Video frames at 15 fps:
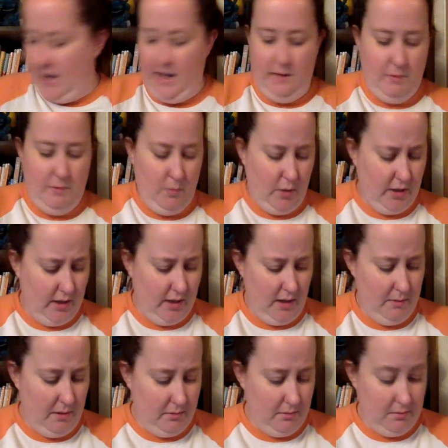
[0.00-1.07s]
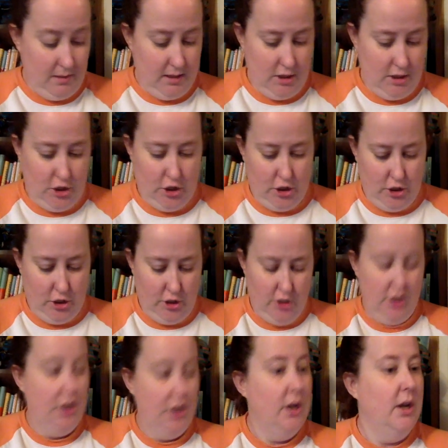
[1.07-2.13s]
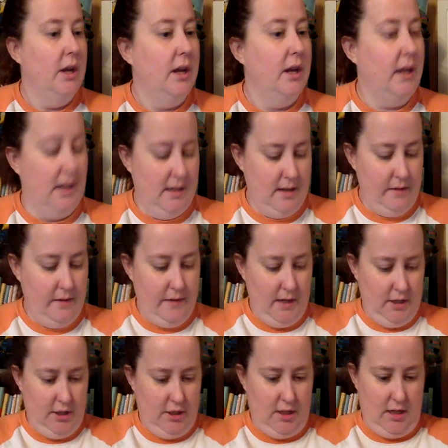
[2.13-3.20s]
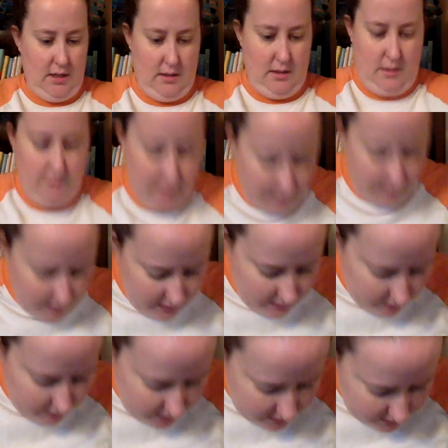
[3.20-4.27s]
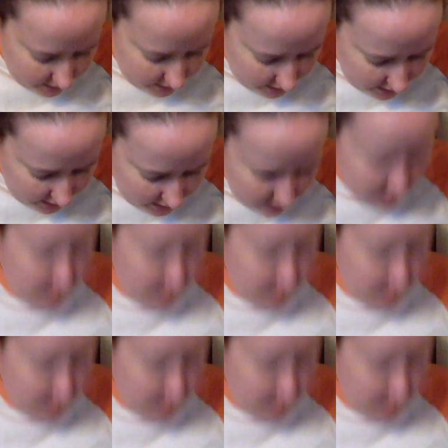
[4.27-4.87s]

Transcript: I had been working on Pebble Beach, and I finished it. Let me find the right side.